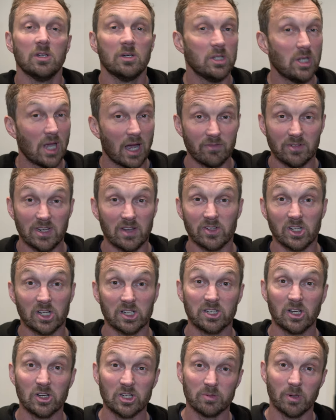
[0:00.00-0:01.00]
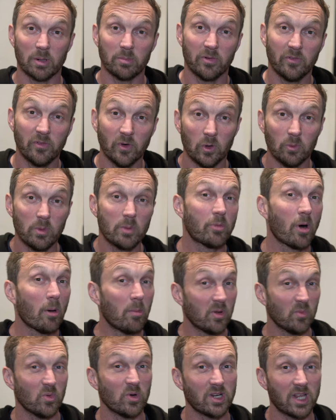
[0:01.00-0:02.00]
you have never done toes to bar before, we
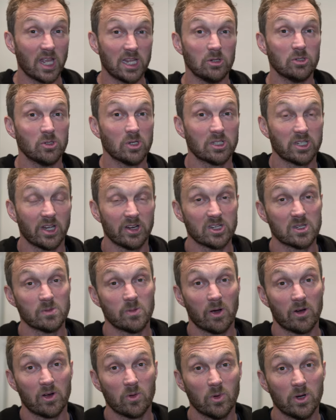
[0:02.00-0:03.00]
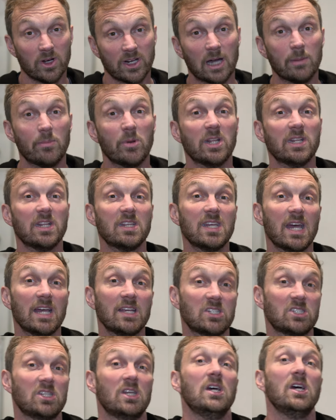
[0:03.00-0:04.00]
probably wouldn't get you doing toes to bar in a workout. But in the
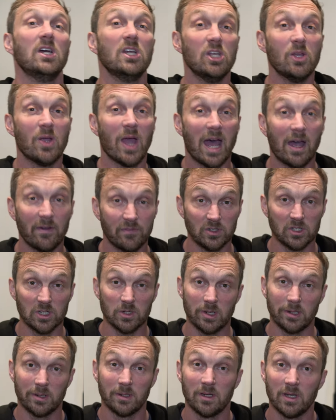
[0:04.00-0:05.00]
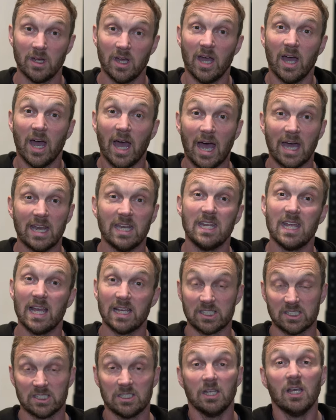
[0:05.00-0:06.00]
test, you have to do it. And
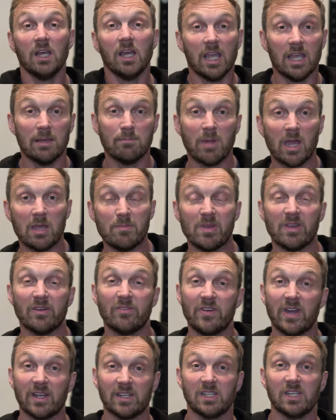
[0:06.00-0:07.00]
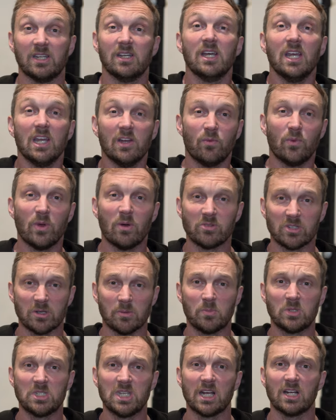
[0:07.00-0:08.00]
yes, it may be affected if there was
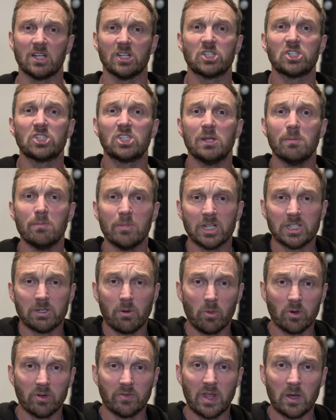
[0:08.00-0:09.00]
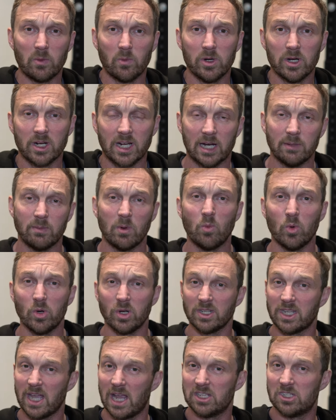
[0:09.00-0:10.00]
a particular stimulus you wanted for that workout, we
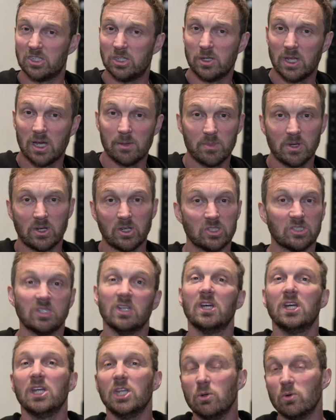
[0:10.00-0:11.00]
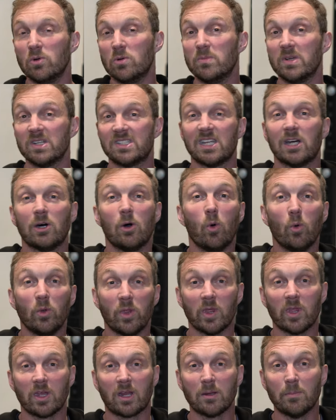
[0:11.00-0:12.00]
wouldn't get you to do that because you would miss out all
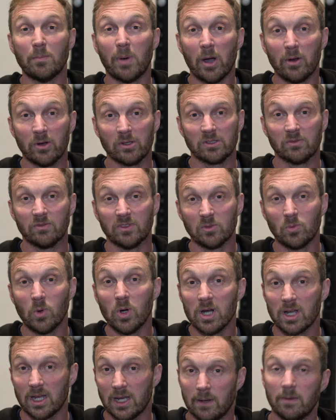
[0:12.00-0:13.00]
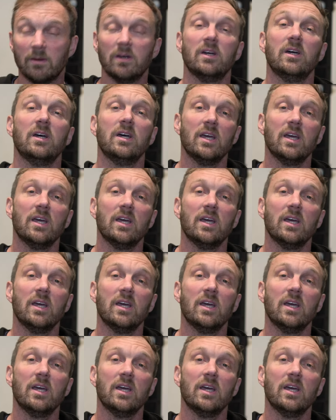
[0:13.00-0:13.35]
the other components of the workout.